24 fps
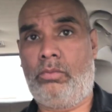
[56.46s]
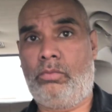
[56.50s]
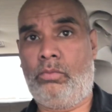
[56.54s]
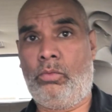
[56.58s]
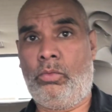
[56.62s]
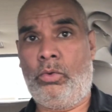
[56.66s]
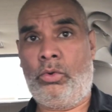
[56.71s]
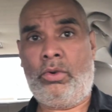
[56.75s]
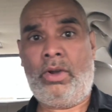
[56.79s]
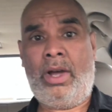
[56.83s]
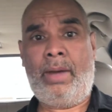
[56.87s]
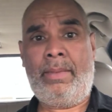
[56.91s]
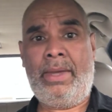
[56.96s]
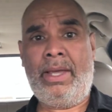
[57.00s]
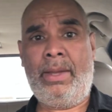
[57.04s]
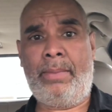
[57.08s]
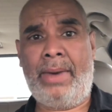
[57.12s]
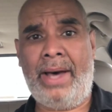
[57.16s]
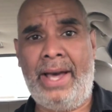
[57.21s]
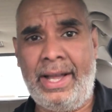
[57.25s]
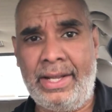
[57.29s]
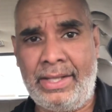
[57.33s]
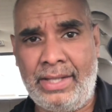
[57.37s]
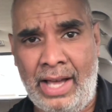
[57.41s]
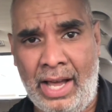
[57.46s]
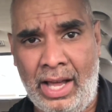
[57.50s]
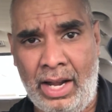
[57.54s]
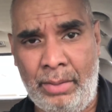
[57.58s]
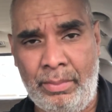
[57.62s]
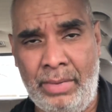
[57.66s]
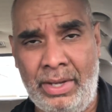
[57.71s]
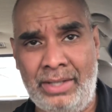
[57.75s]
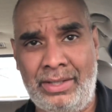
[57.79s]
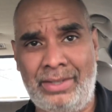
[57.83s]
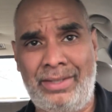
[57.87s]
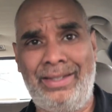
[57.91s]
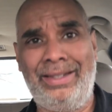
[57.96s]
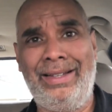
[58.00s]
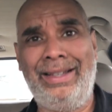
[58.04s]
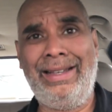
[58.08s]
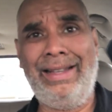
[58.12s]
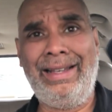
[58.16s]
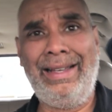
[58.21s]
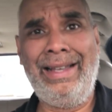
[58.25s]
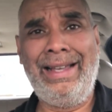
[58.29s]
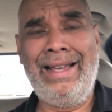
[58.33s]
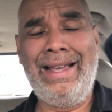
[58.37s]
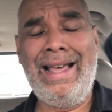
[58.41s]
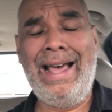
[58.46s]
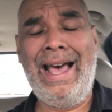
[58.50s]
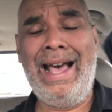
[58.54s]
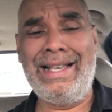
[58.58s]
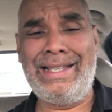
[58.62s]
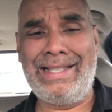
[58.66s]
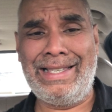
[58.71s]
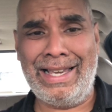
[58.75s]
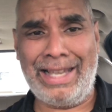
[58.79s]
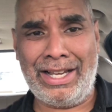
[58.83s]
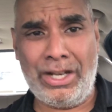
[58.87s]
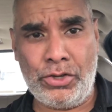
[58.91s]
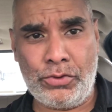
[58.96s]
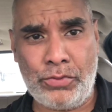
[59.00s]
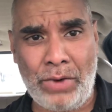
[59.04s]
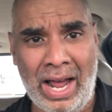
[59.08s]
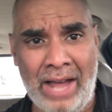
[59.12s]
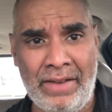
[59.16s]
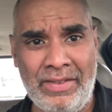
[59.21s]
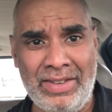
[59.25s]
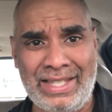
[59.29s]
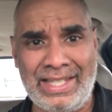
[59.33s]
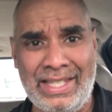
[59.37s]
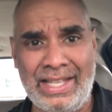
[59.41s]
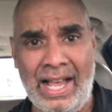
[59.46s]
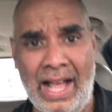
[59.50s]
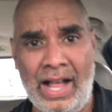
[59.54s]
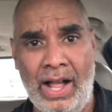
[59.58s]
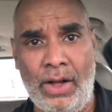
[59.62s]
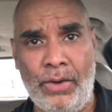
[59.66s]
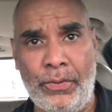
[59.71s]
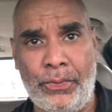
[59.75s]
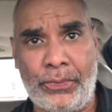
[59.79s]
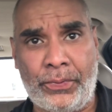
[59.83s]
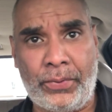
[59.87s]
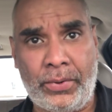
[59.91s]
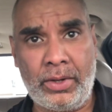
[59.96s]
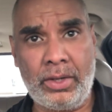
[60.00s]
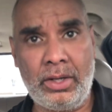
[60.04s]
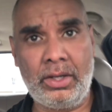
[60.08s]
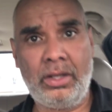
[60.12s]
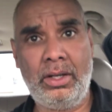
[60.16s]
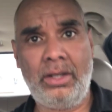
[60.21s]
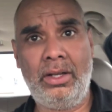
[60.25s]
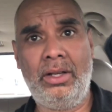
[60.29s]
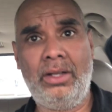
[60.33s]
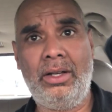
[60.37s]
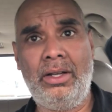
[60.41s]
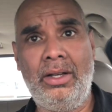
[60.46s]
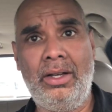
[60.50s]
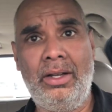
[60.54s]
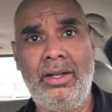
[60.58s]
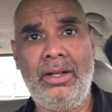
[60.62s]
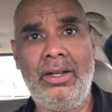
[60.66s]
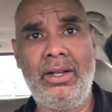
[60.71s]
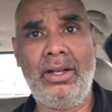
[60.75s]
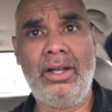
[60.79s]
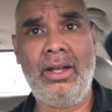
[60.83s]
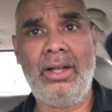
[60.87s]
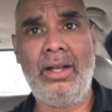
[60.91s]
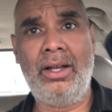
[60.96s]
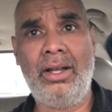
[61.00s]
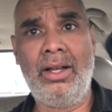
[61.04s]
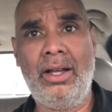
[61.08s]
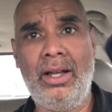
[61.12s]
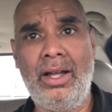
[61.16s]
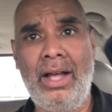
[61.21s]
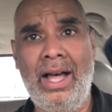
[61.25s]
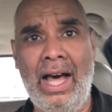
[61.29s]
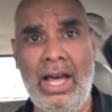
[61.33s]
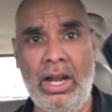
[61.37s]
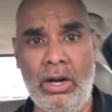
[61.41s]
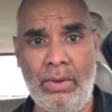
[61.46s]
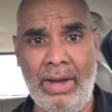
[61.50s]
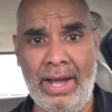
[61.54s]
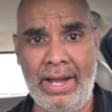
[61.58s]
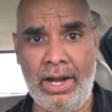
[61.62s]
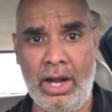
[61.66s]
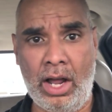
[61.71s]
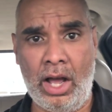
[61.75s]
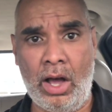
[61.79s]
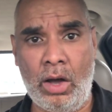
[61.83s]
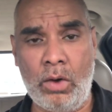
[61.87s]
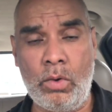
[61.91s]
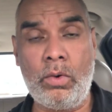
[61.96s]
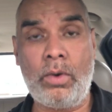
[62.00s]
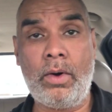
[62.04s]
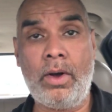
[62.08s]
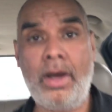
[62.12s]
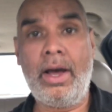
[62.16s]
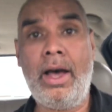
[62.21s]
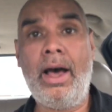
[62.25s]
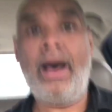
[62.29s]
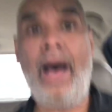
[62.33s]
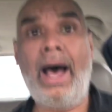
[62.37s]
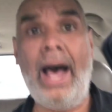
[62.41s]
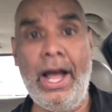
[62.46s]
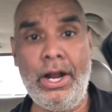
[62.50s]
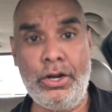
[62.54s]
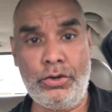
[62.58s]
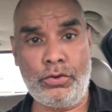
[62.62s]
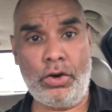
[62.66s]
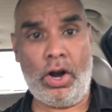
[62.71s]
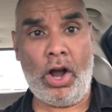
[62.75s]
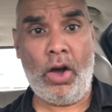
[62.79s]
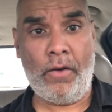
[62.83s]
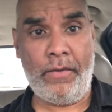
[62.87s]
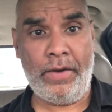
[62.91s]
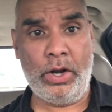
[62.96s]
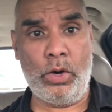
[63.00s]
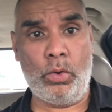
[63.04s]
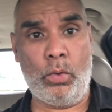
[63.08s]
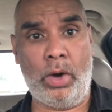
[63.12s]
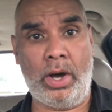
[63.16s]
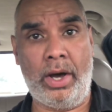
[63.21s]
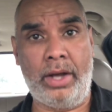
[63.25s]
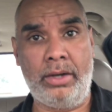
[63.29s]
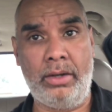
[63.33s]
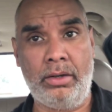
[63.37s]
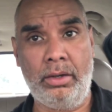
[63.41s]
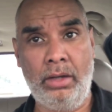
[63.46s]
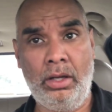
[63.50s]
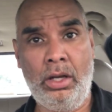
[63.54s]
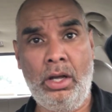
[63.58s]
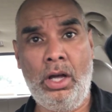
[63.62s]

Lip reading: What do I mean by autonomous? That shit can drive itself. How do I know? I drove in one.